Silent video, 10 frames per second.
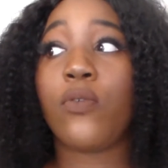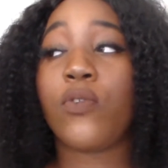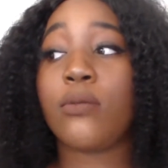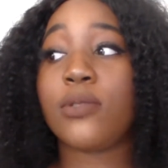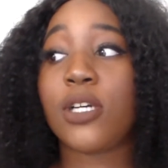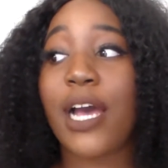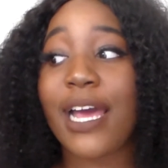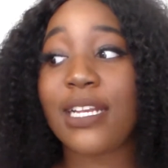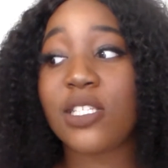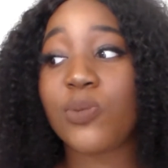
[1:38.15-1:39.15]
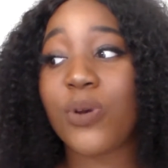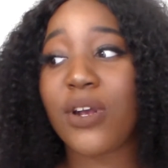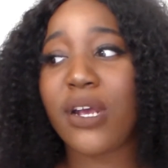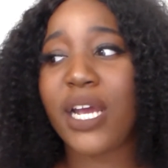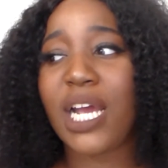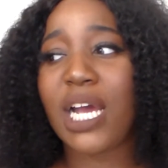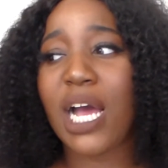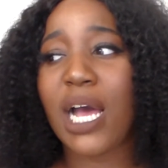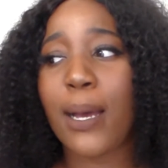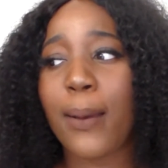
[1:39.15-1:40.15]
From Johannesburg,
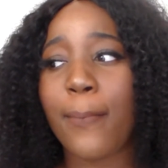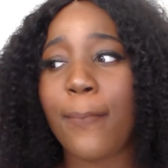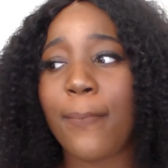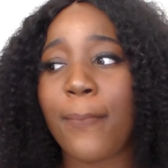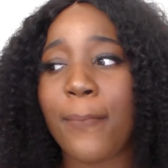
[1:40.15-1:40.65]
I